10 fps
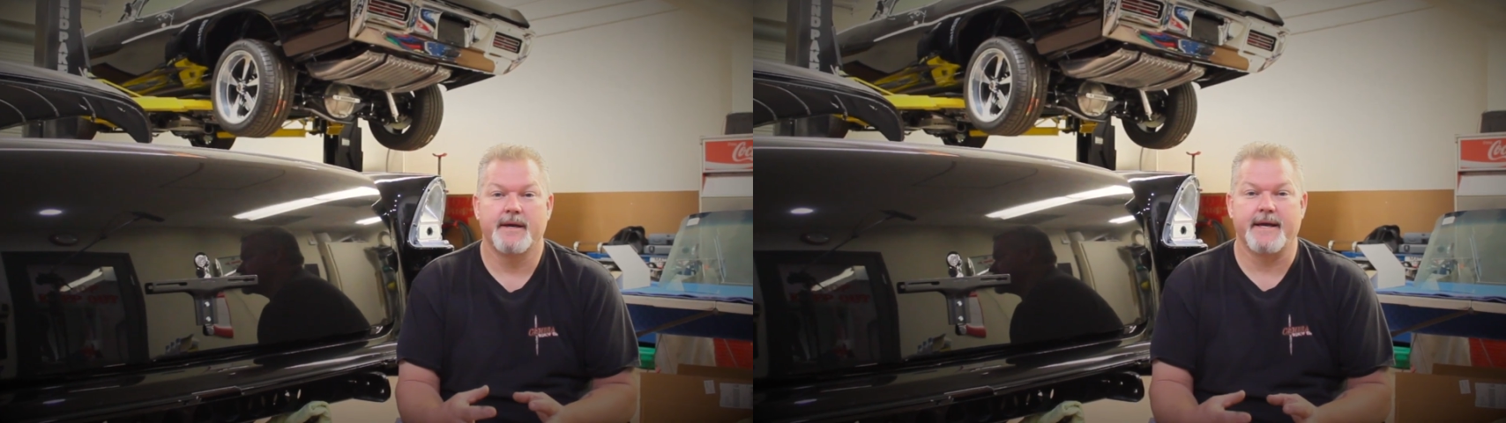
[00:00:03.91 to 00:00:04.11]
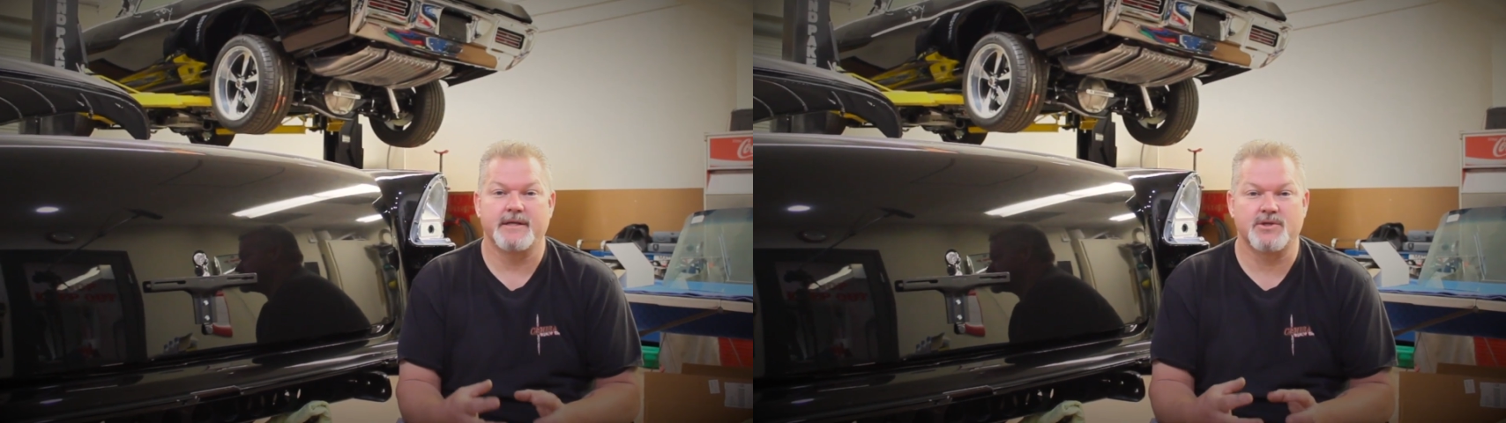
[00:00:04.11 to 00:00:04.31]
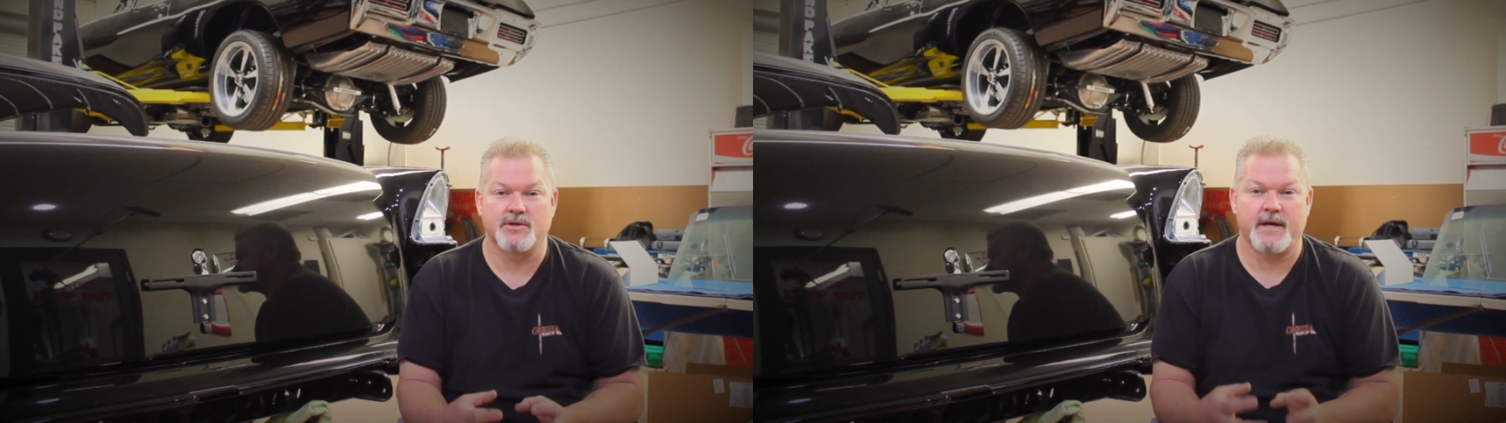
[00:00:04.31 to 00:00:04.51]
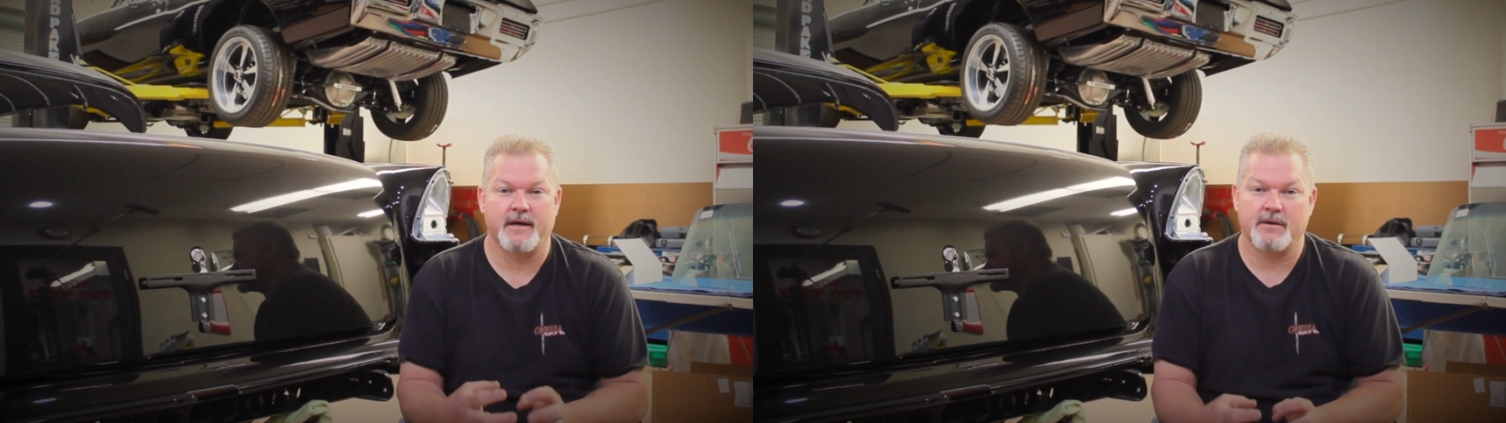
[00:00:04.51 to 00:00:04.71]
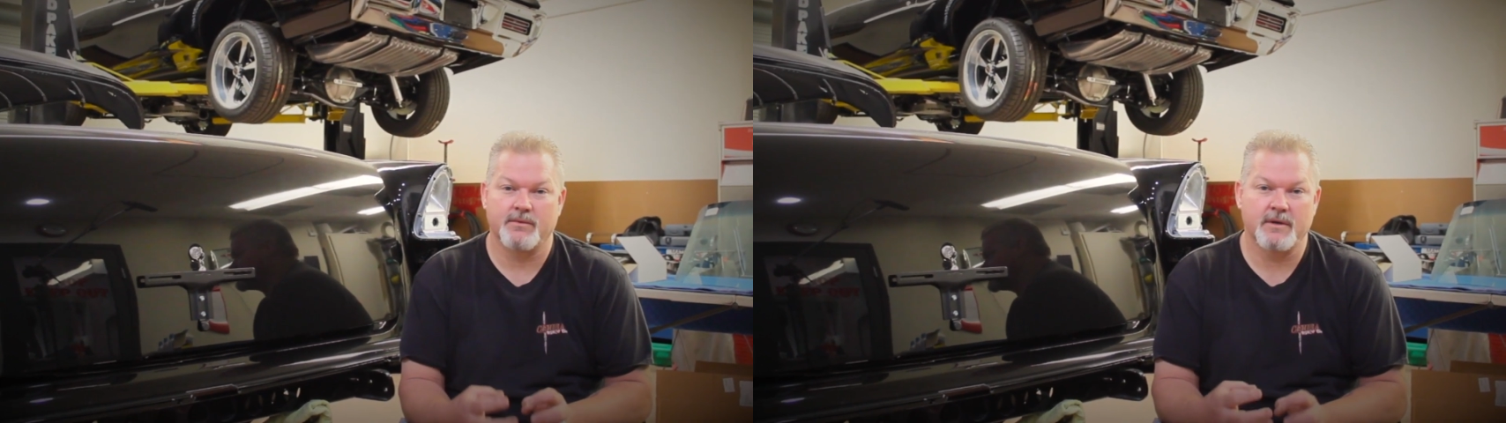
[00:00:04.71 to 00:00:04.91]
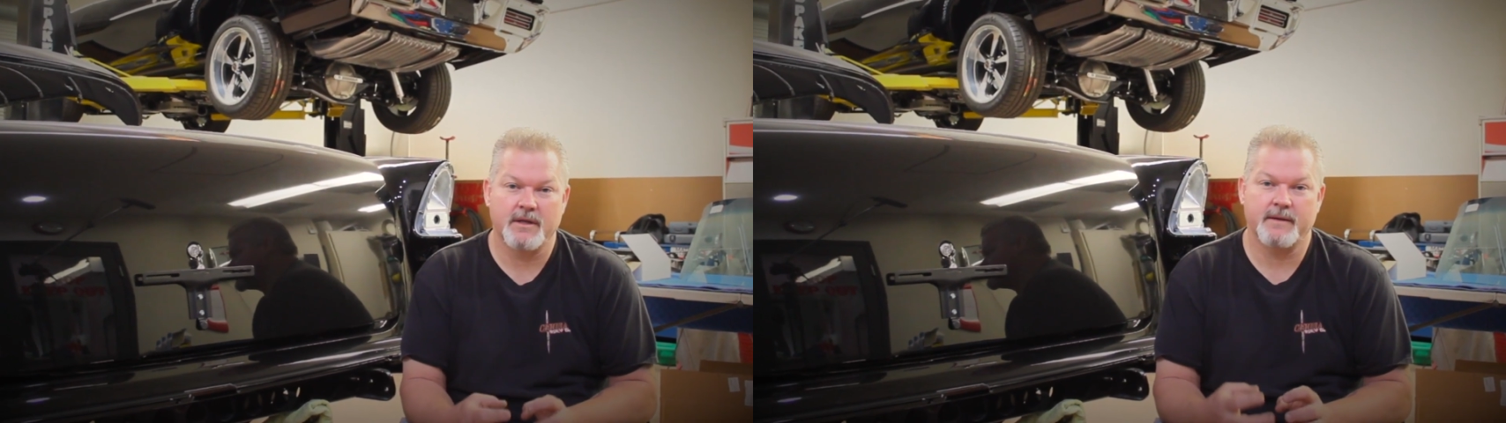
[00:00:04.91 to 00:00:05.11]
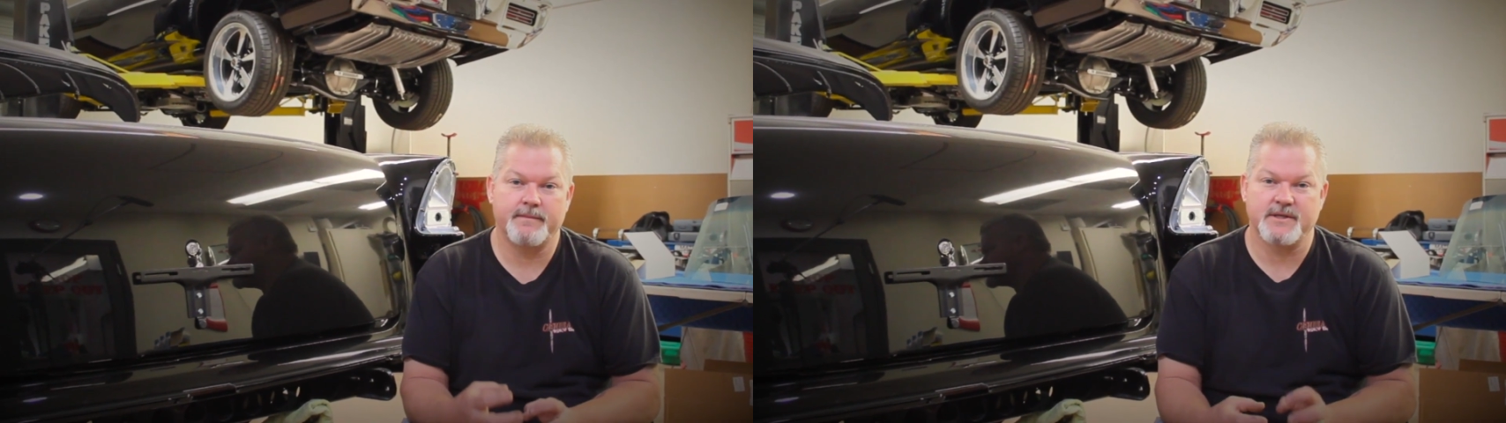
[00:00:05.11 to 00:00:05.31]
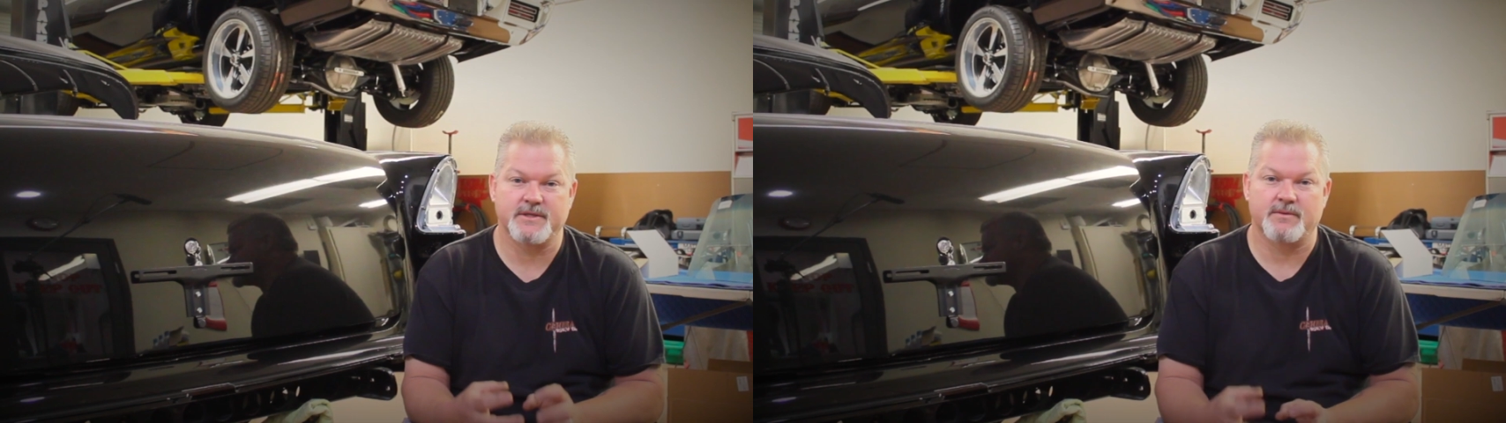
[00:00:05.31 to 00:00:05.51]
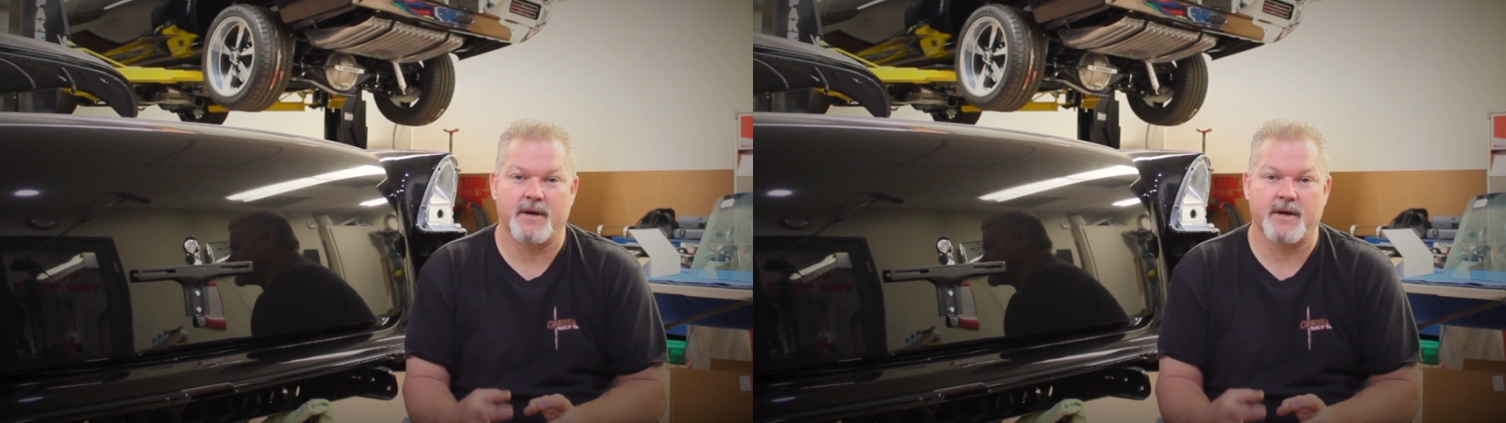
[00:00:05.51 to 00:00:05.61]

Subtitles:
and turn out a really bitchin'